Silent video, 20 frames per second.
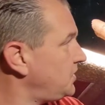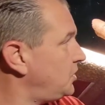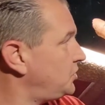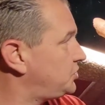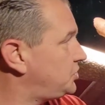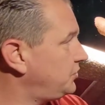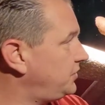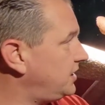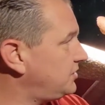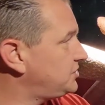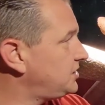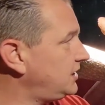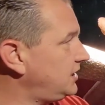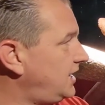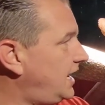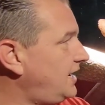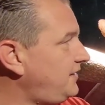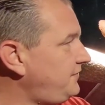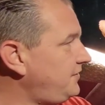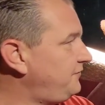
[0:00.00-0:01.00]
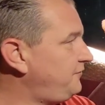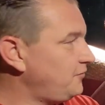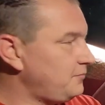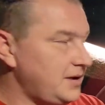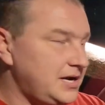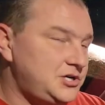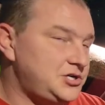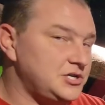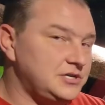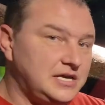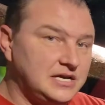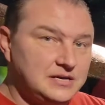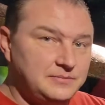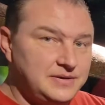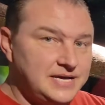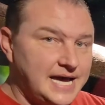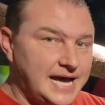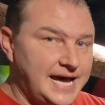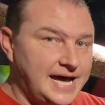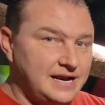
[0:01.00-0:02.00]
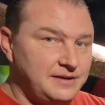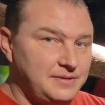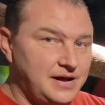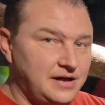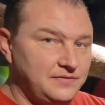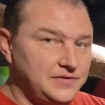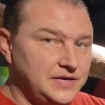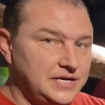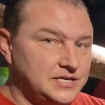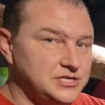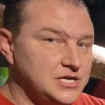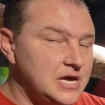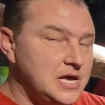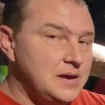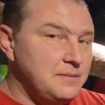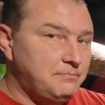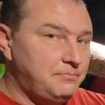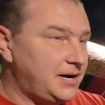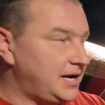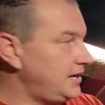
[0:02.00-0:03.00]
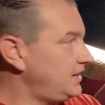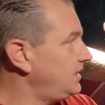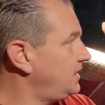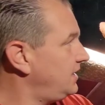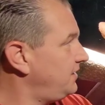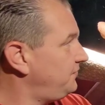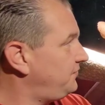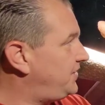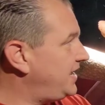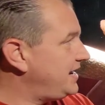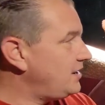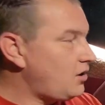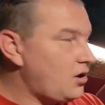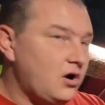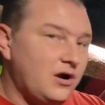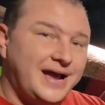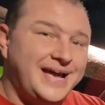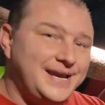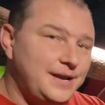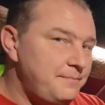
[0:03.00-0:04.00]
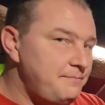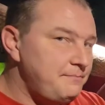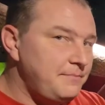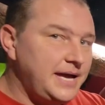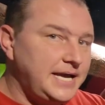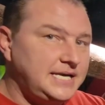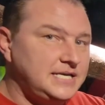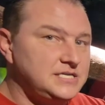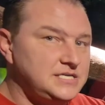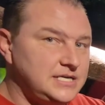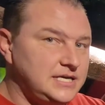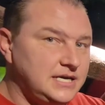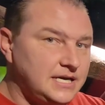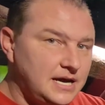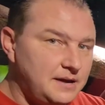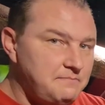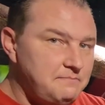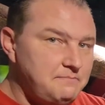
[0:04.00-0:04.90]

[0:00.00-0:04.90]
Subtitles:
So there's a lot of information that can be had about these, but they are an amazing,